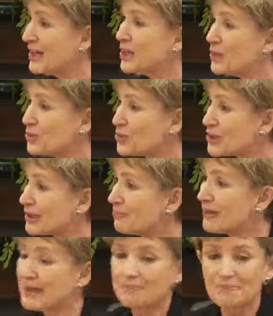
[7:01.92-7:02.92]
you should
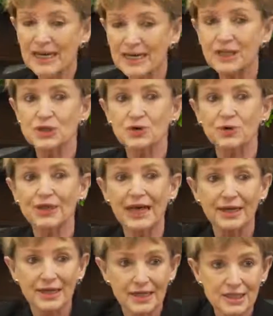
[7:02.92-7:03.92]
be making sure
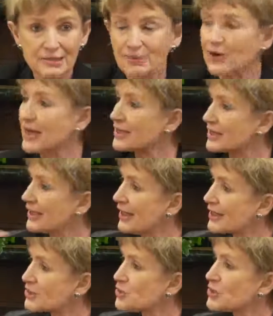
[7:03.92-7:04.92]
that customer has
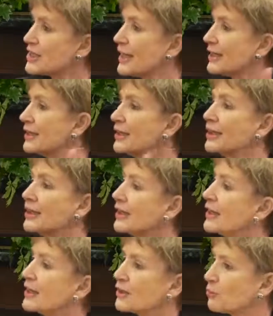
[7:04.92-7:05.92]
connections at
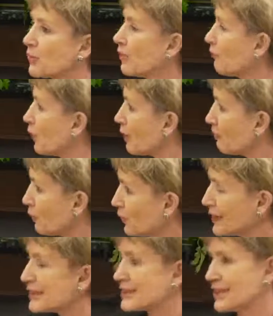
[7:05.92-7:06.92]
3 or 4
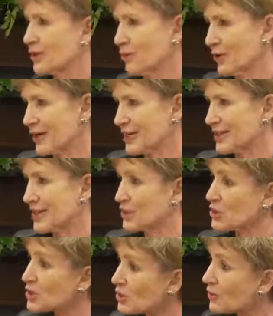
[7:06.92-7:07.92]
points in your
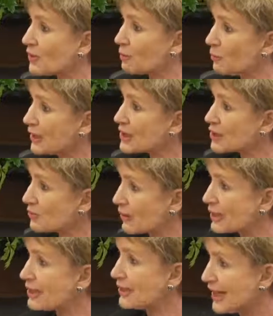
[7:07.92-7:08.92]
organization so that you really
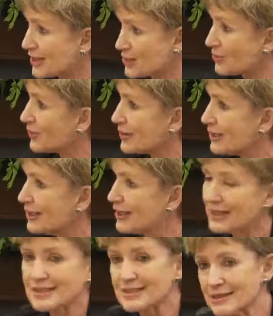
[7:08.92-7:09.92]
strengthen that, so that
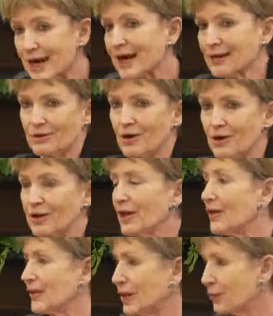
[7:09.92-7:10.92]
it's not all
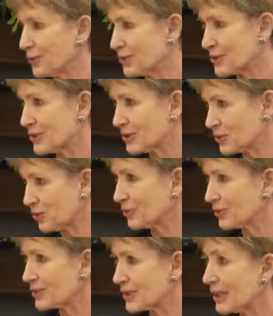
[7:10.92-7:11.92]
on the owner's
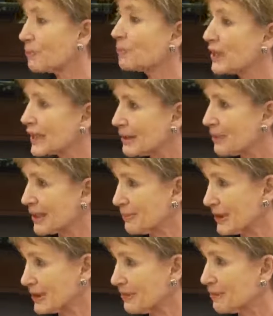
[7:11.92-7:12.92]
shoulders. It really can make a
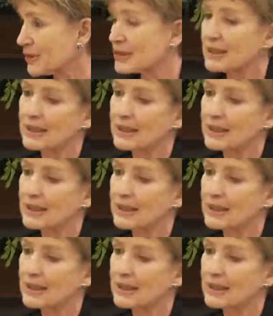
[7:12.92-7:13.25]
big difference.